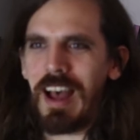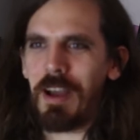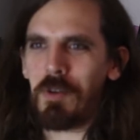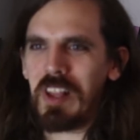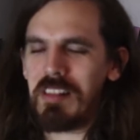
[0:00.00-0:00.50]

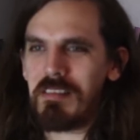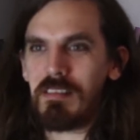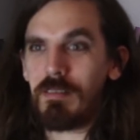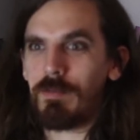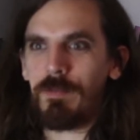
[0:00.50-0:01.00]
I
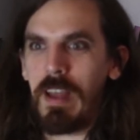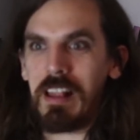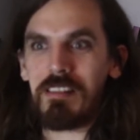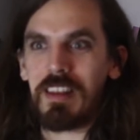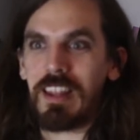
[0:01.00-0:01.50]
was
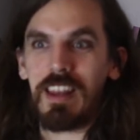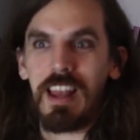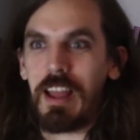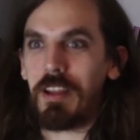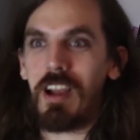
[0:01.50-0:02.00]

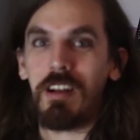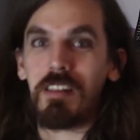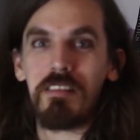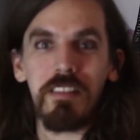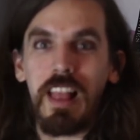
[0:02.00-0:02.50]
fascinated. I
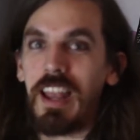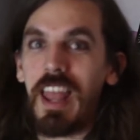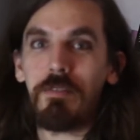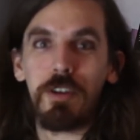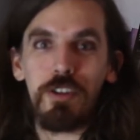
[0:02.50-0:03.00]

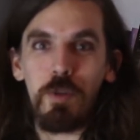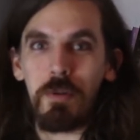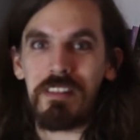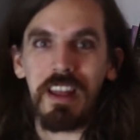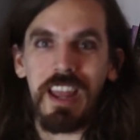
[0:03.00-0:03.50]
never knew what
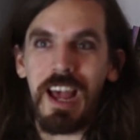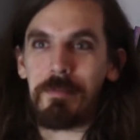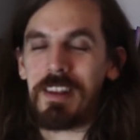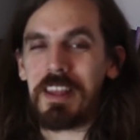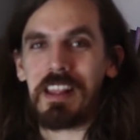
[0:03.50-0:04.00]
was going to
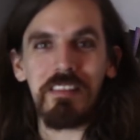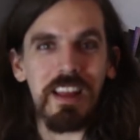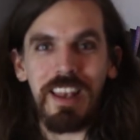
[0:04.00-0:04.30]
happen next.